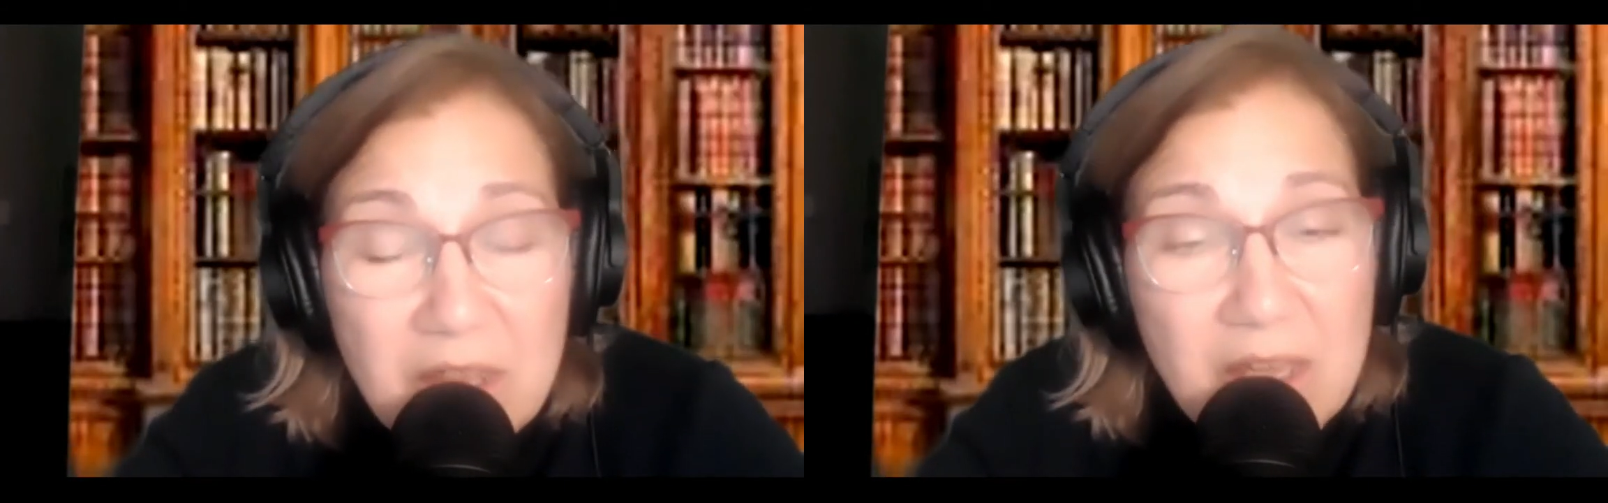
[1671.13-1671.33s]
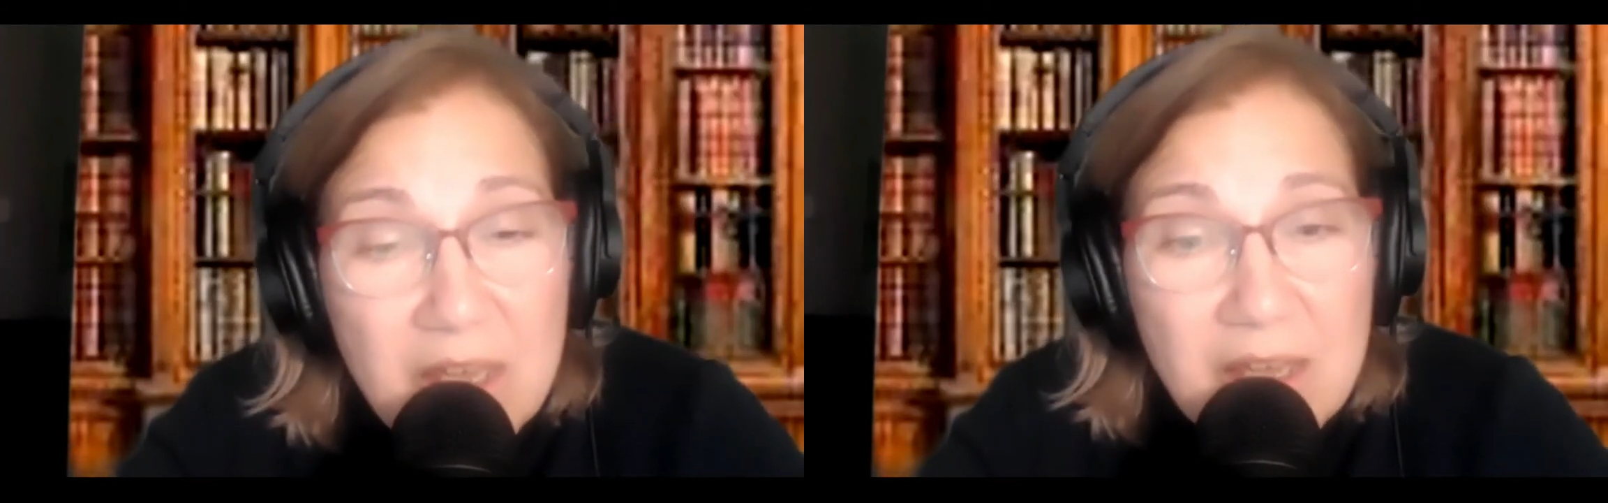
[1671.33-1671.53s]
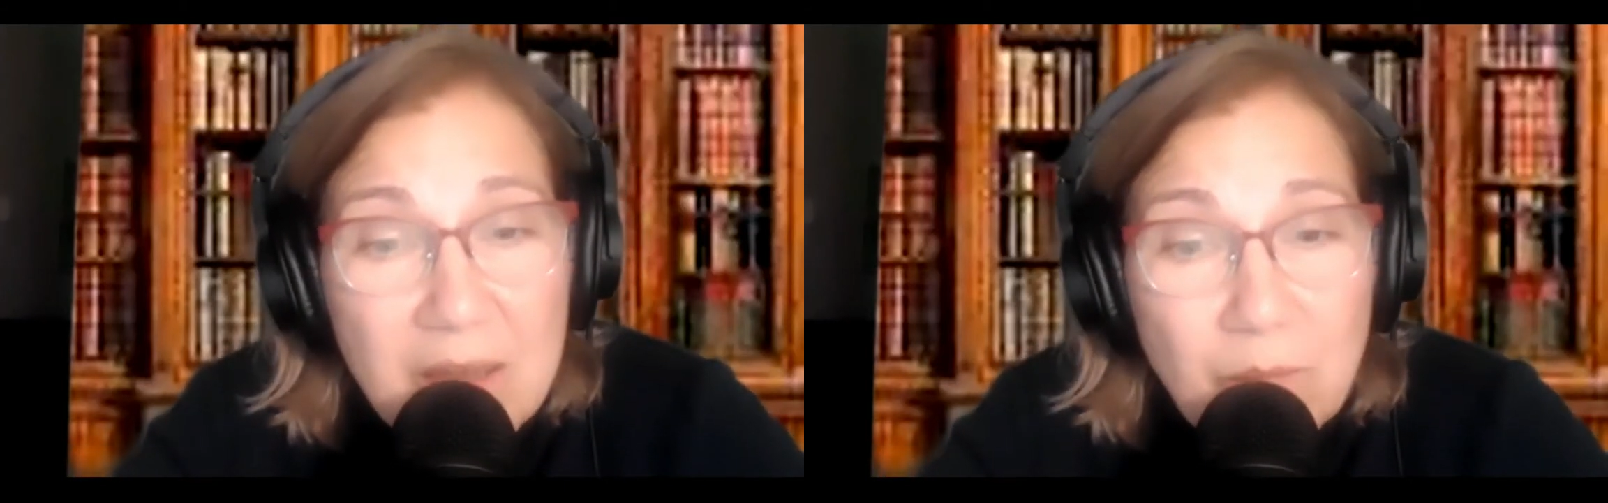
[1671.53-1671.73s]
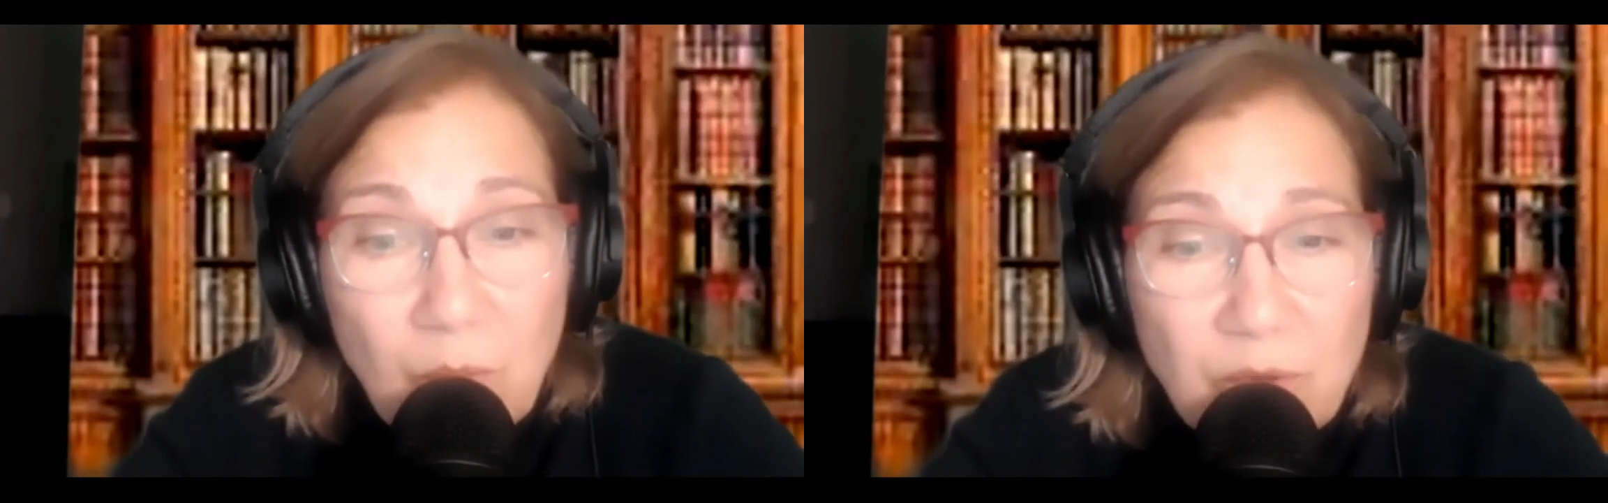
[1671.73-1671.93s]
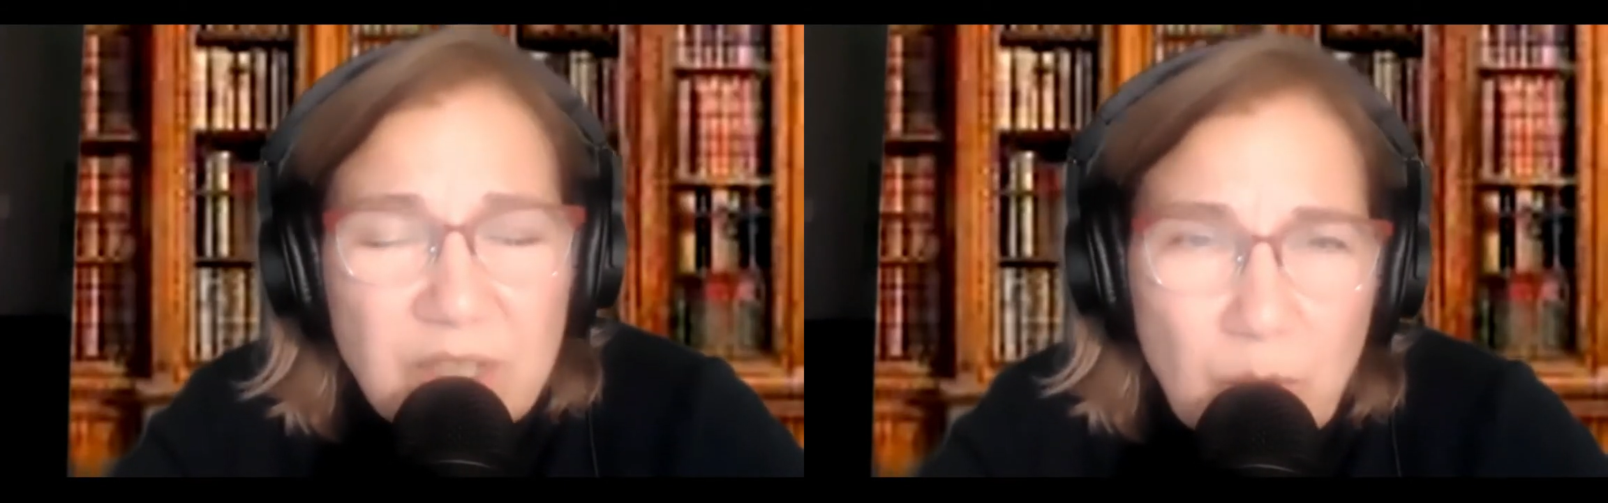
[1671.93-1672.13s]
the
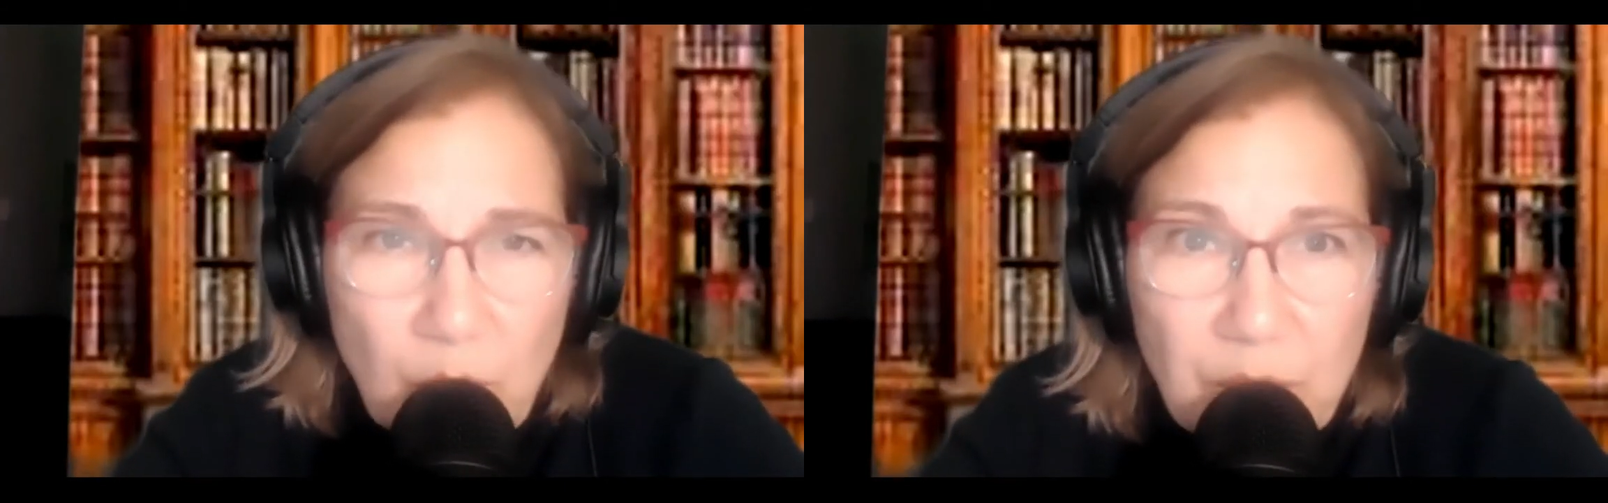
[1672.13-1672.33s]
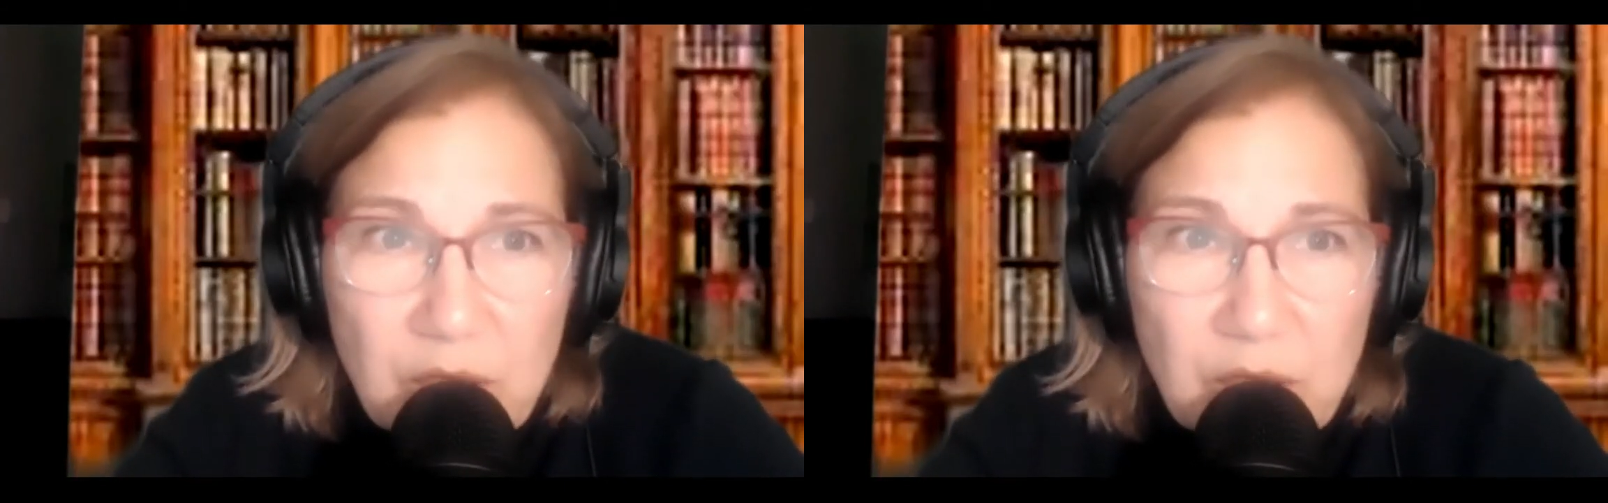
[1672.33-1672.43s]
mostly what